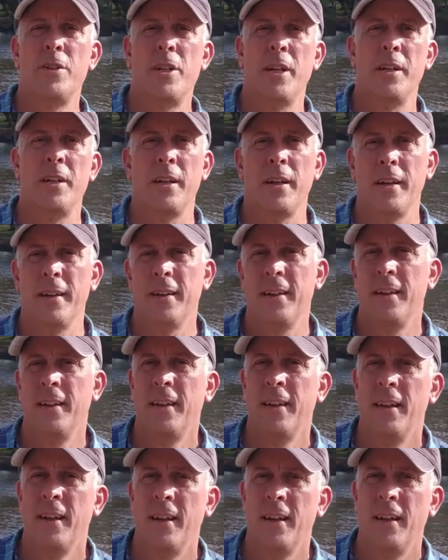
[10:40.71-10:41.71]
Virginia.
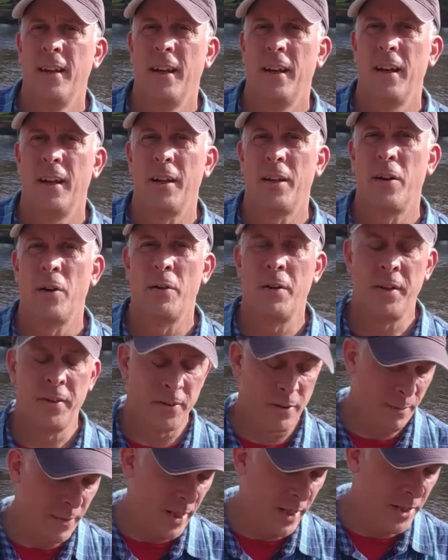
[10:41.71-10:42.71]

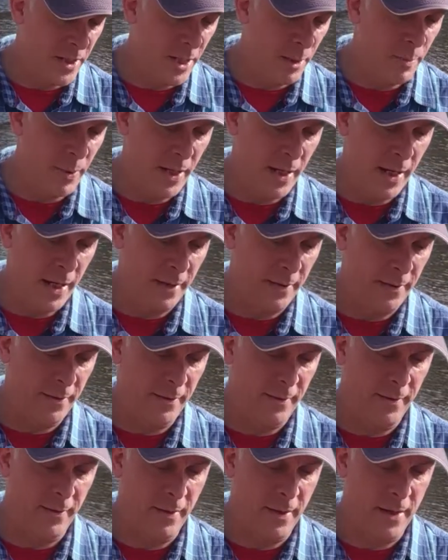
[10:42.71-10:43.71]
According to my
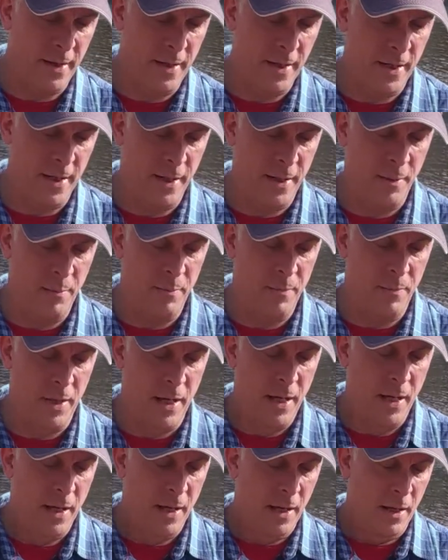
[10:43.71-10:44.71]
GPS, I'm
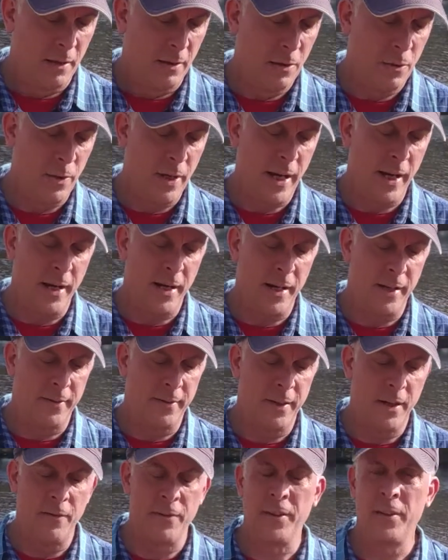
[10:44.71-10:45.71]
located
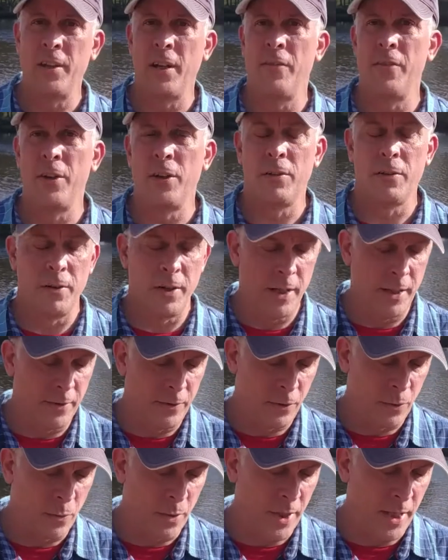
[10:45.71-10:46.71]
at 77
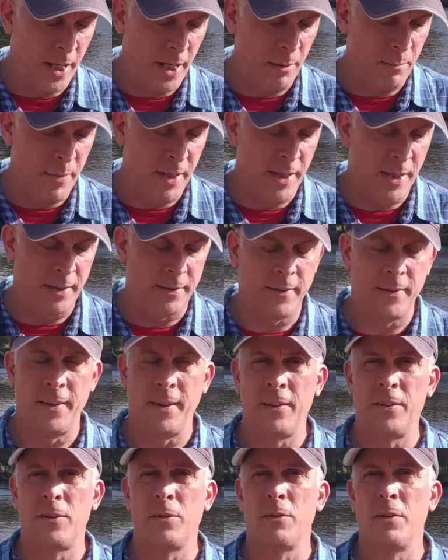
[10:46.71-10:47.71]
degrees, 28 minutes,
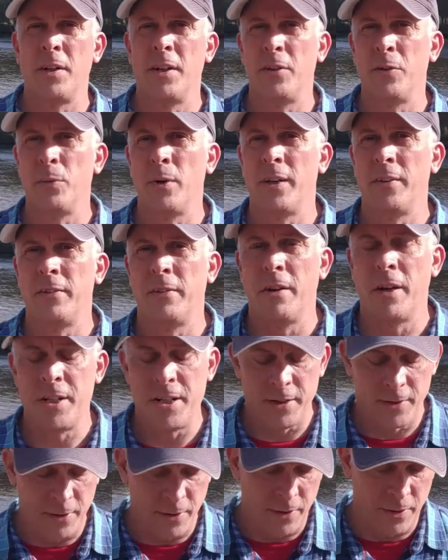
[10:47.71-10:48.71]
6 degrees west
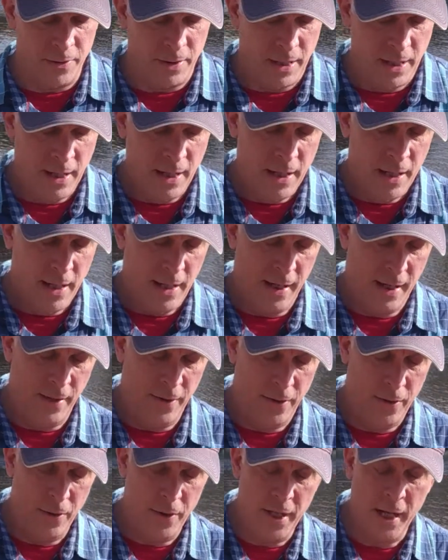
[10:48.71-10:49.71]
longitude,
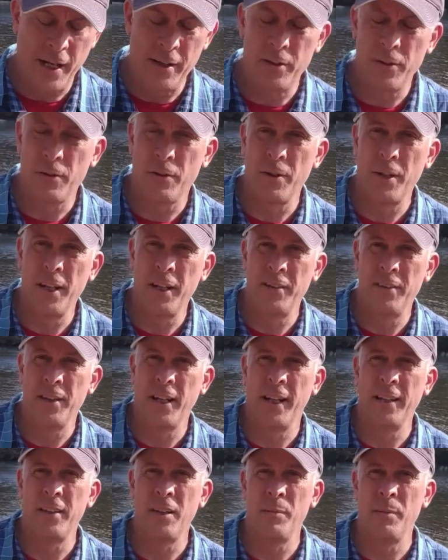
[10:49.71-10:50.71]
and 38 degrees,
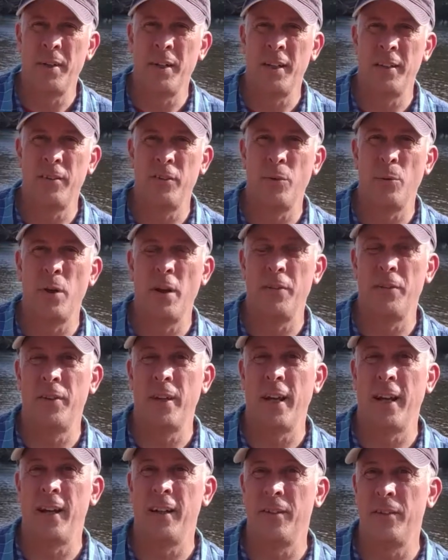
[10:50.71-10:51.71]
19 minutes, 12
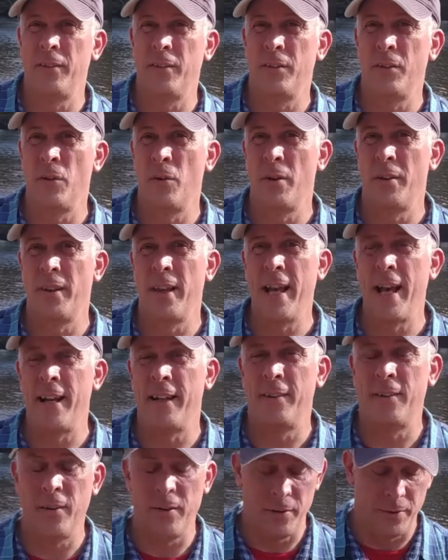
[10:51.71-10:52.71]
seconds north
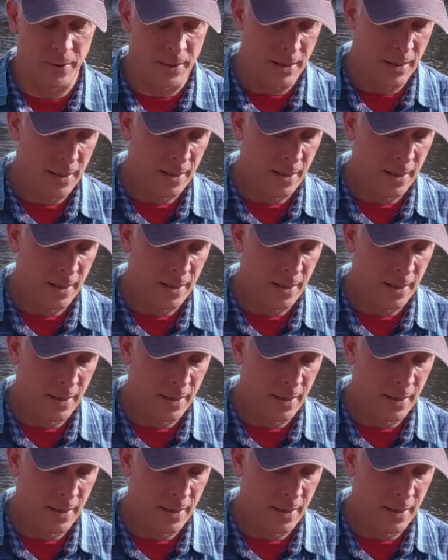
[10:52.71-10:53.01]
latitude.